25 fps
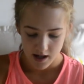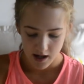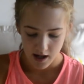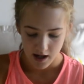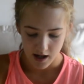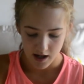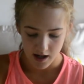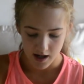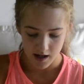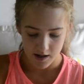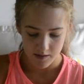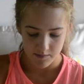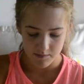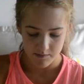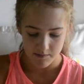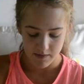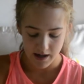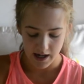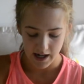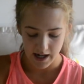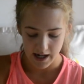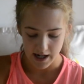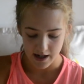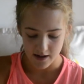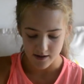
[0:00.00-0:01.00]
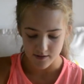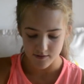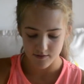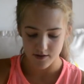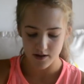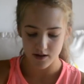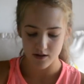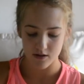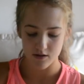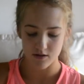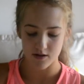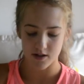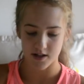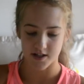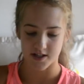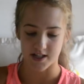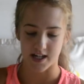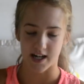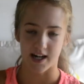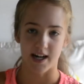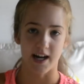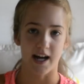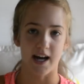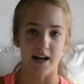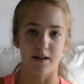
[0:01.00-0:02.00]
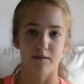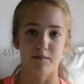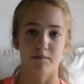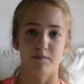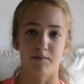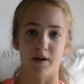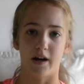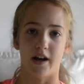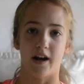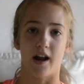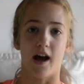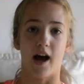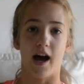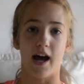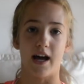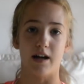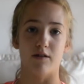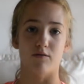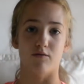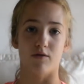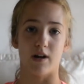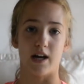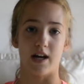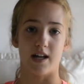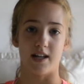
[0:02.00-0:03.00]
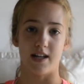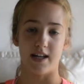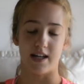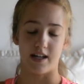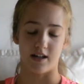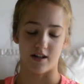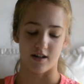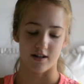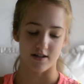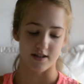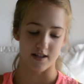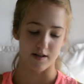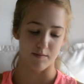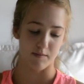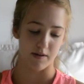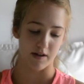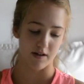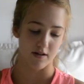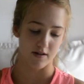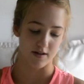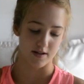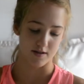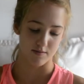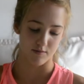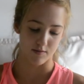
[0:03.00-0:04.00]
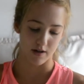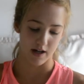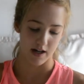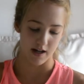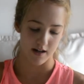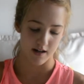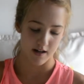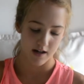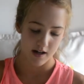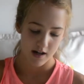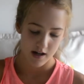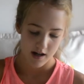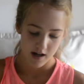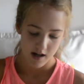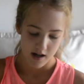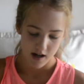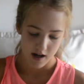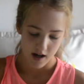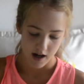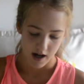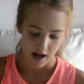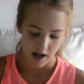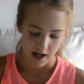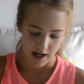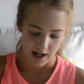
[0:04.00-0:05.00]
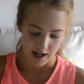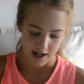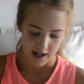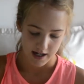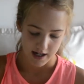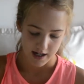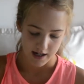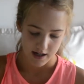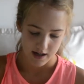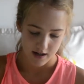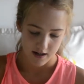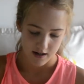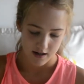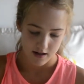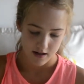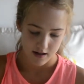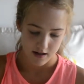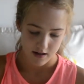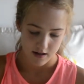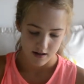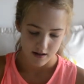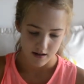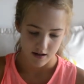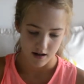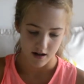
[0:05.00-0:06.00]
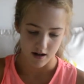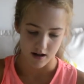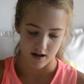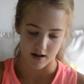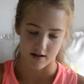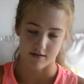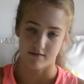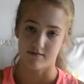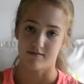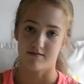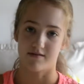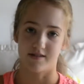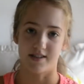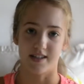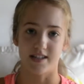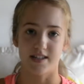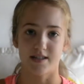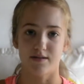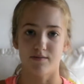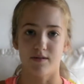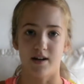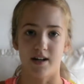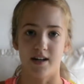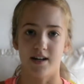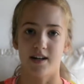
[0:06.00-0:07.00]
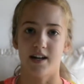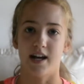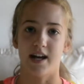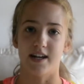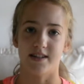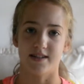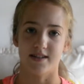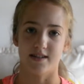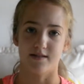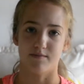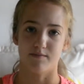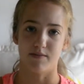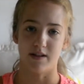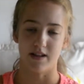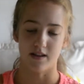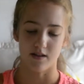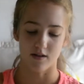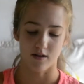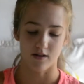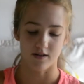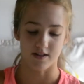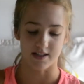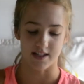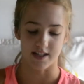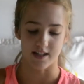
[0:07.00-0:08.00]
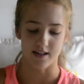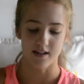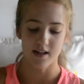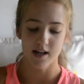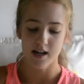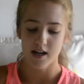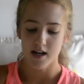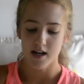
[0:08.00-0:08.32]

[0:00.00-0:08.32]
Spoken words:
I have the Lorna Jane app, but I rarely use it because when I, this one hasn't been logged in,